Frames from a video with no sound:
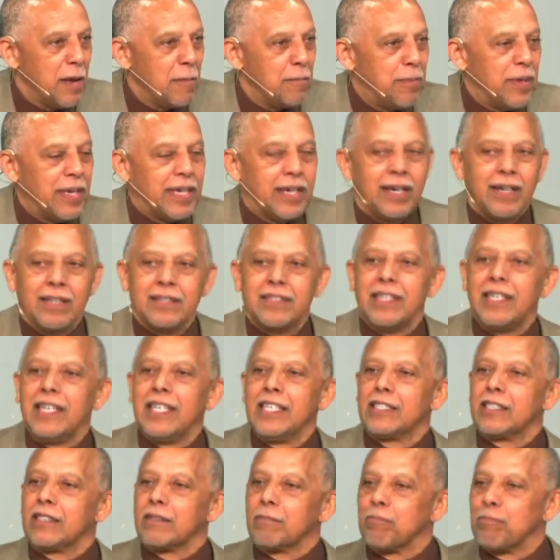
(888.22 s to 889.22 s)
Because it
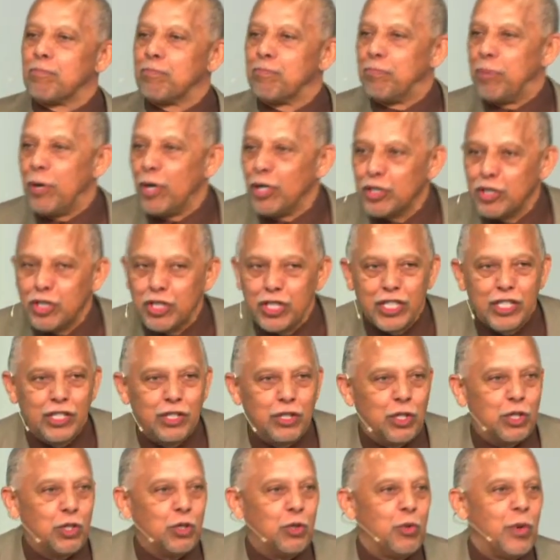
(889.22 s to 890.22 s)
is pushing
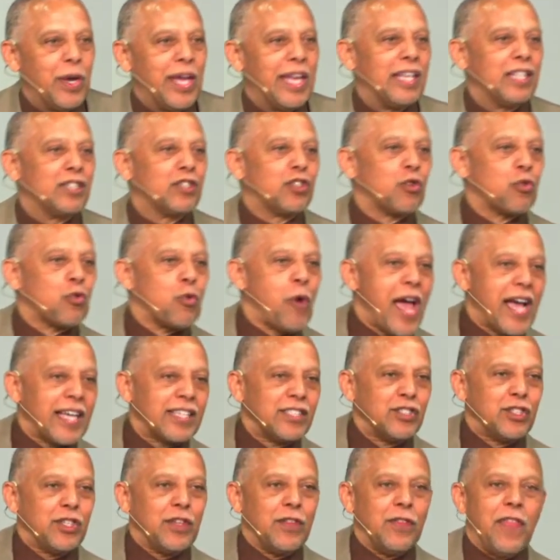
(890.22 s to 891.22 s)
you in a
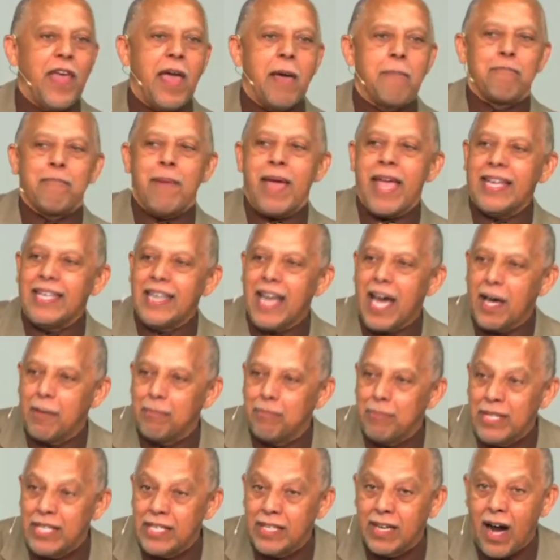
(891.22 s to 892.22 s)
direction that may not
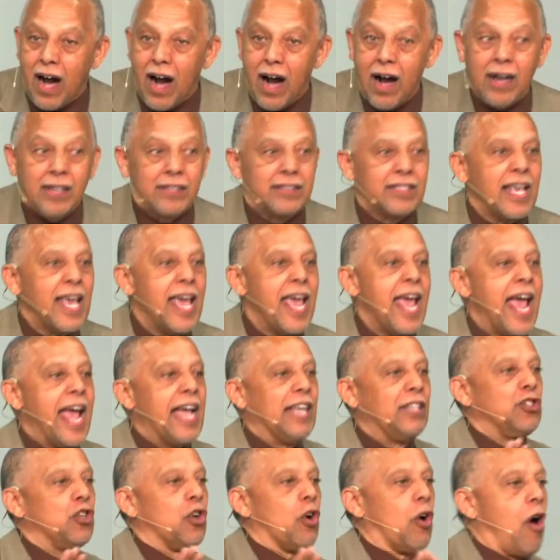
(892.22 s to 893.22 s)
be God's,
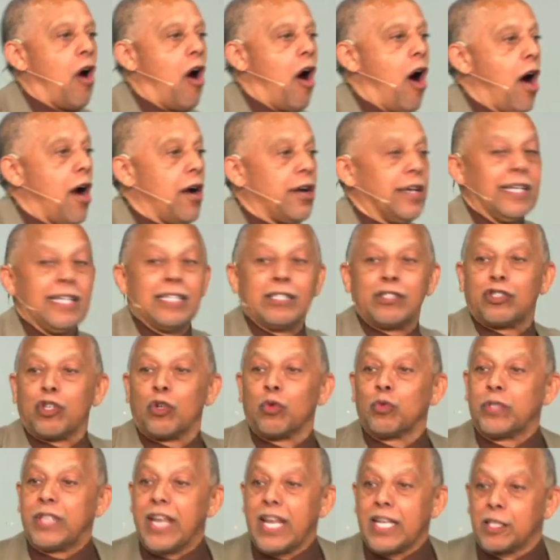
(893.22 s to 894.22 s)
and your heart is so
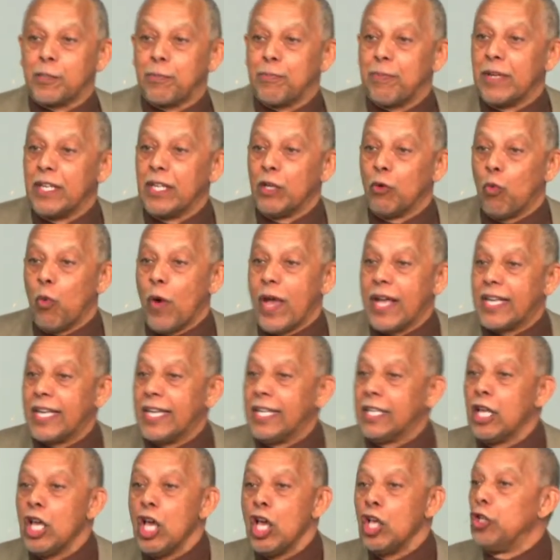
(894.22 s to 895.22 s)
desperately
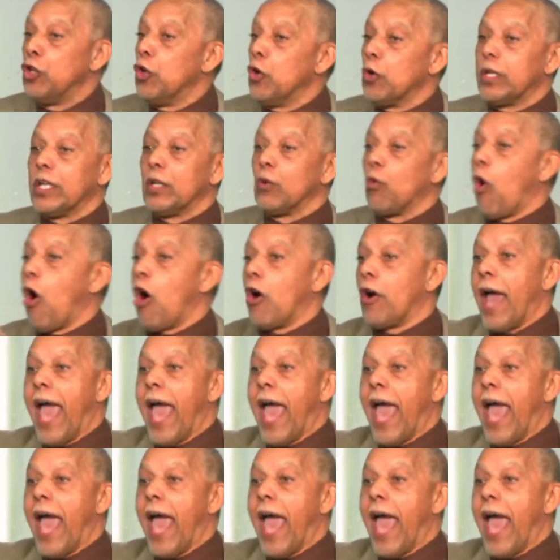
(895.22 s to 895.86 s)
wicked, you can walk